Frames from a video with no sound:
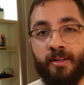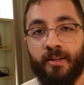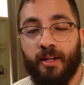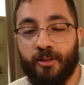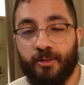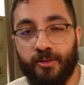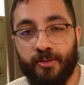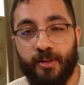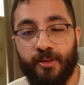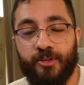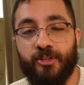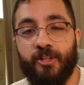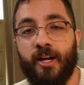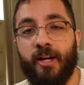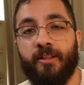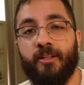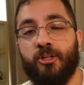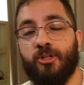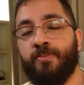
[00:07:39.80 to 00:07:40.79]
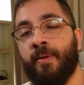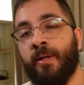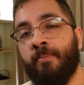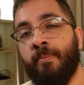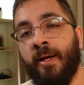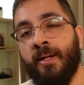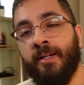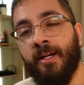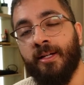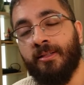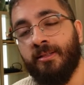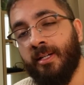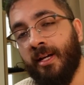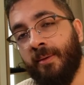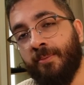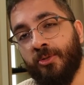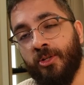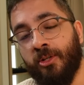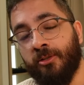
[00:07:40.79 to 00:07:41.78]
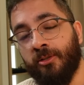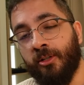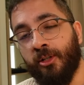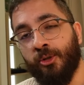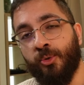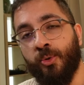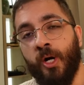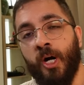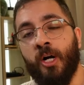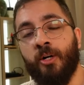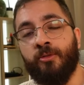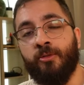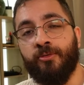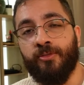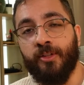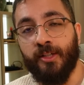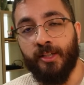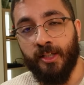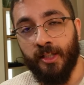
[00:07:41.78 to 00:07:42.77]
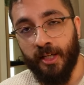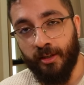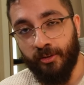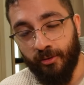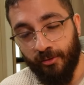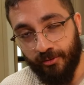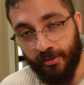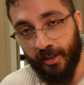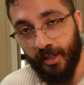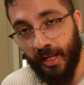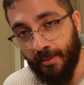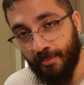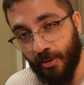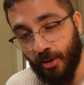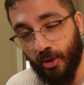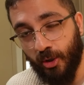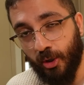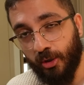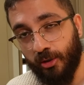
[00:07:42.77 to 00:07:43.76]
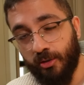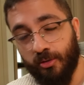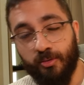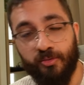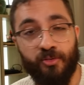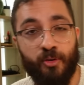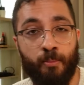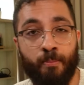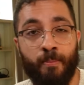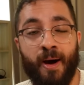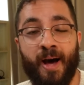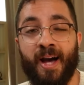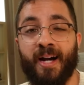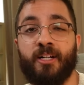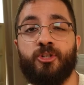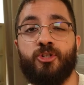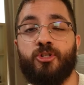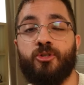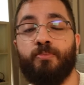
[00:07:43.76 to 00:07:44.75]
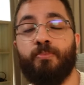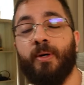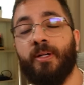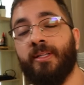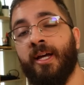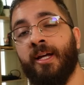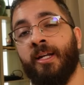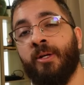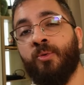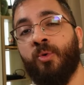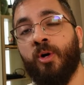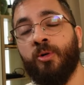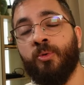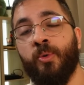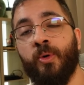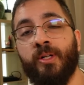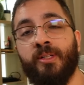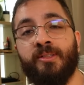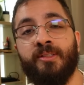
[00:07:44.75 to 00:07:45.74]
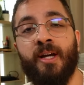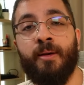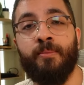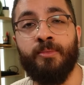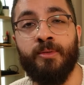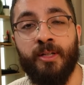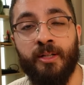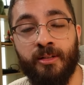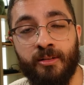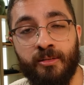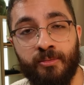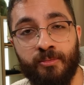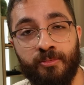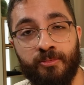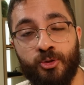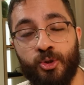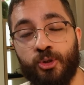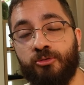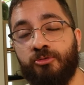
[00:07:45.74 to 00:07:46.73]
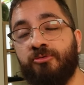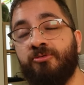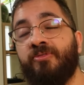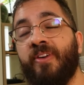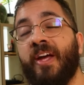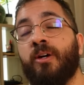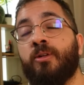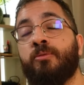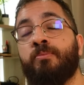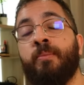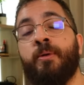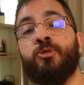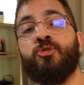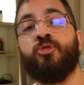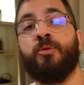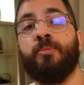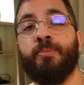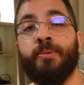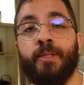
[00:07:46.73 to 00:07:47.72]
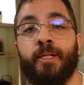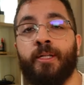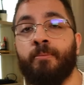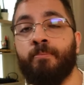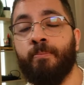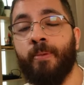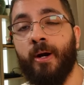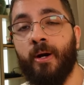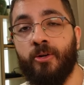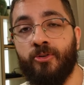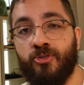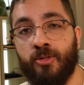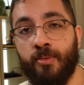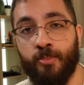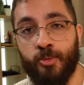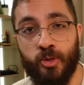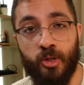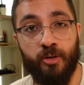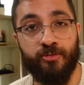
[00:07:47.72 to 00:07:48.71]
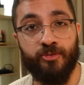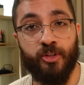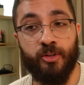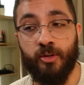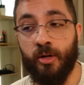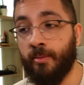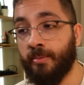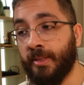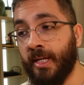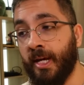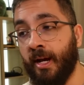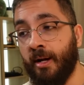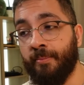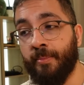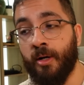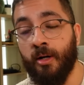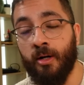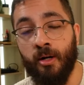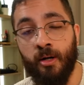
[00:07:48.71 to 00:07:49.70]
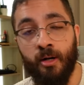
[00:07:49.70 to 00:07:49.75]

Now to this day, there's been many attempts on the crown of the king of the neighborhood from Max, but anyone who attempted just failed miserably and embarrassed themselves on, on camera.